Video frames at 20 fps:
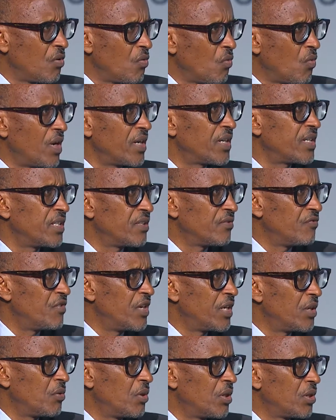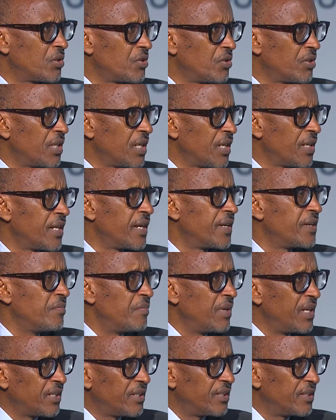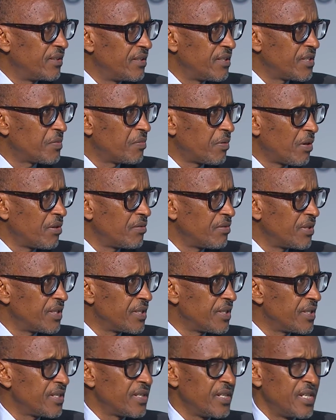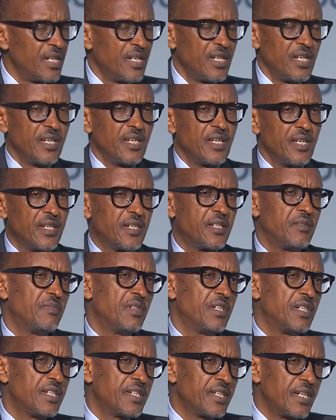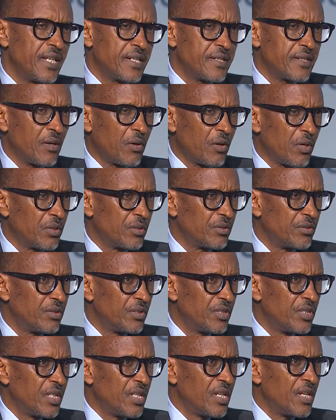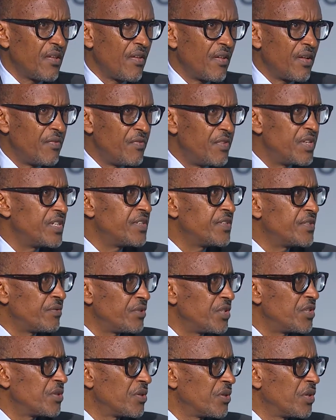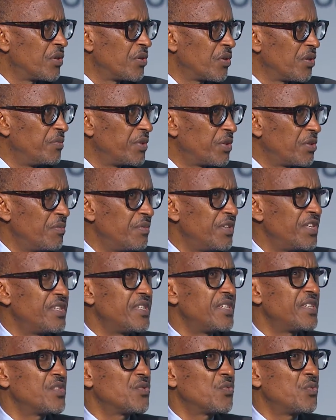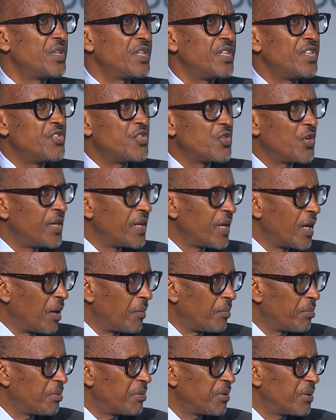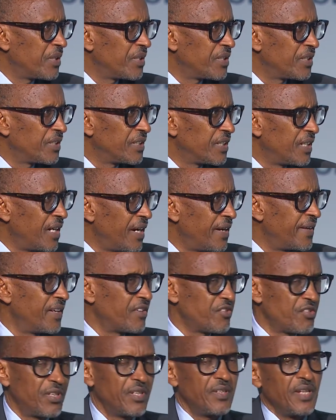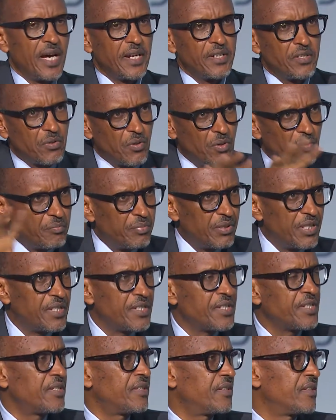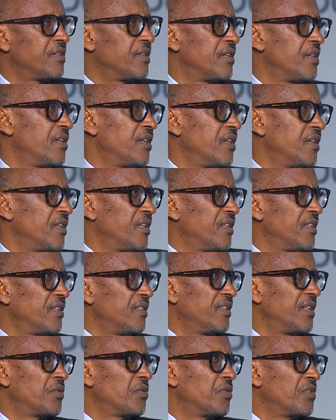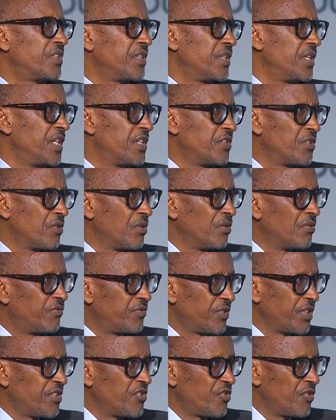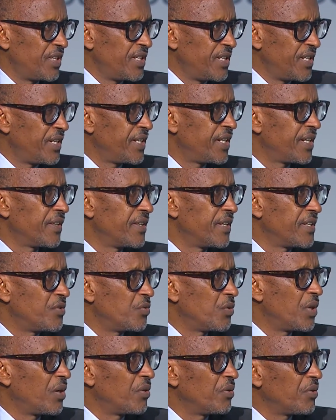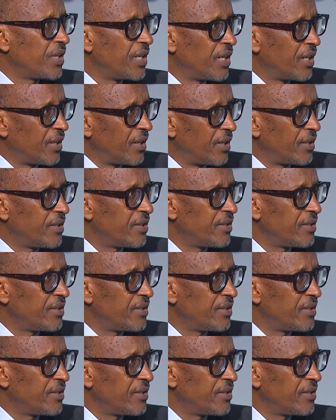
working very well together and making this progress, it means later on, these regional economic communities will join up. And actually that completes the continental free trade area that we are looking at.